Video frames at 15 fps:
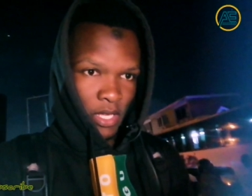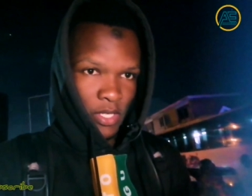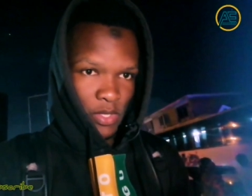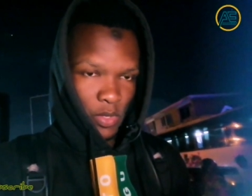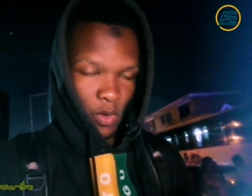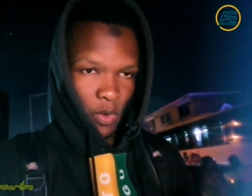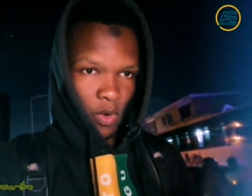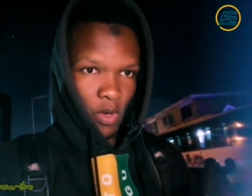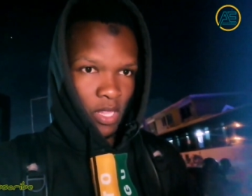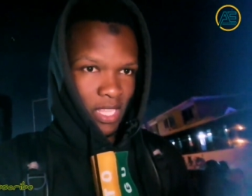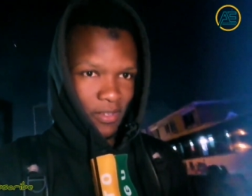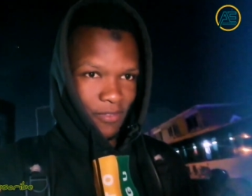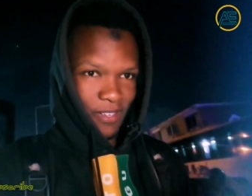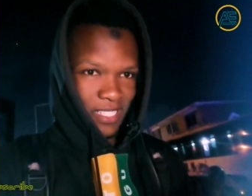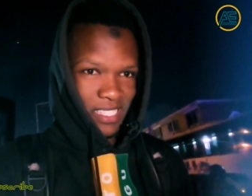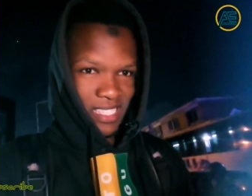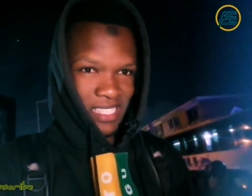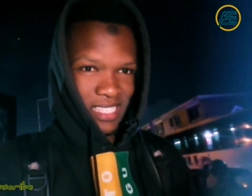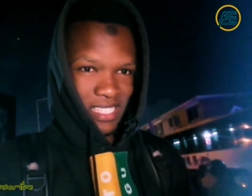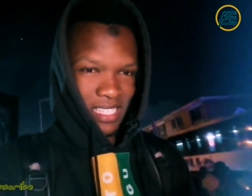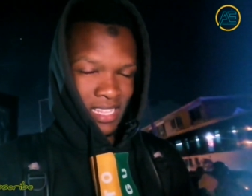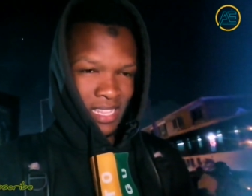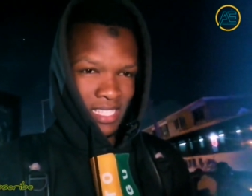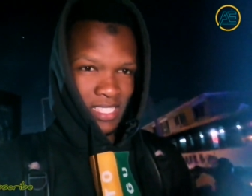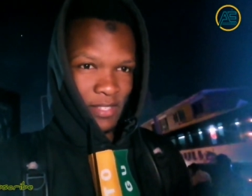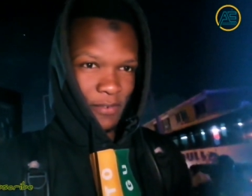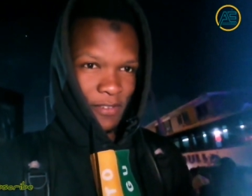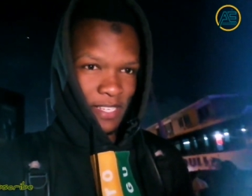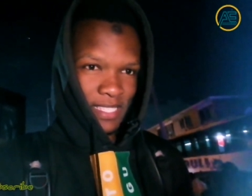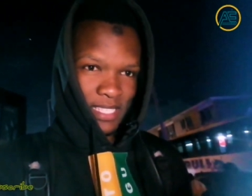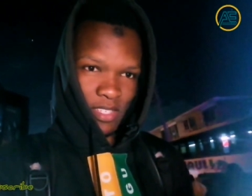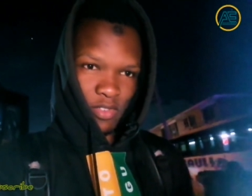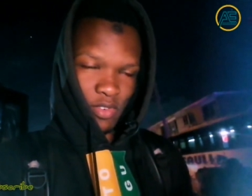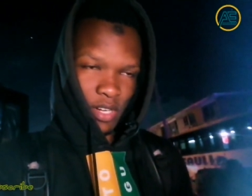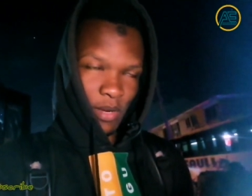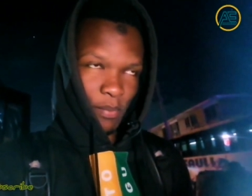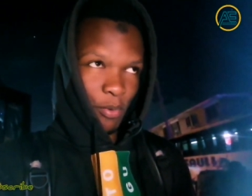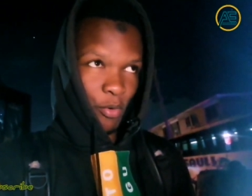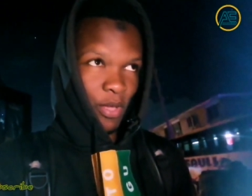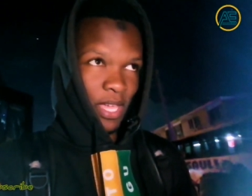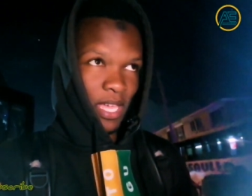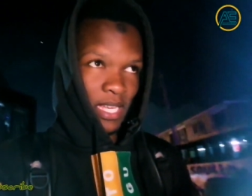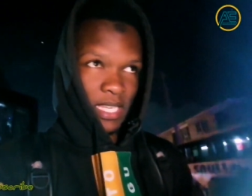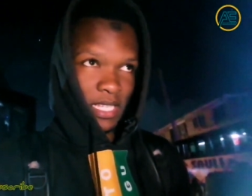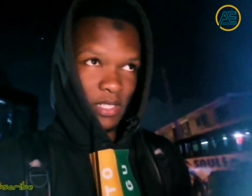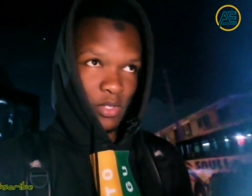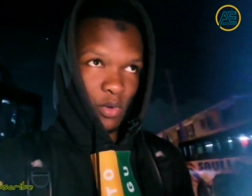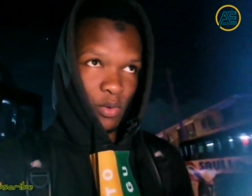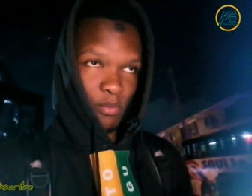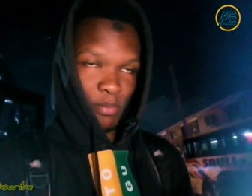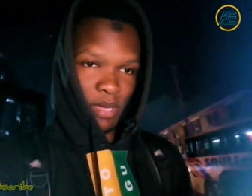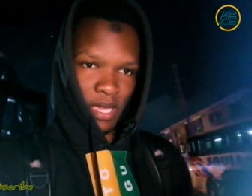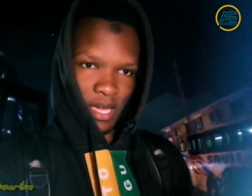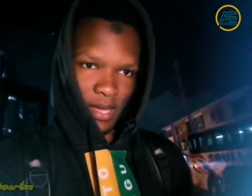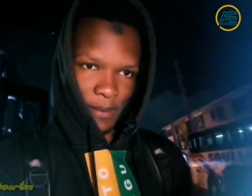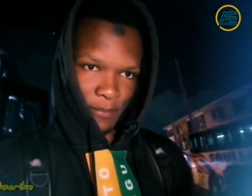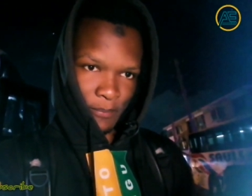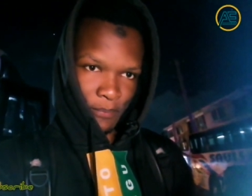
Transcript: So this first trip we're heading to Mbeya.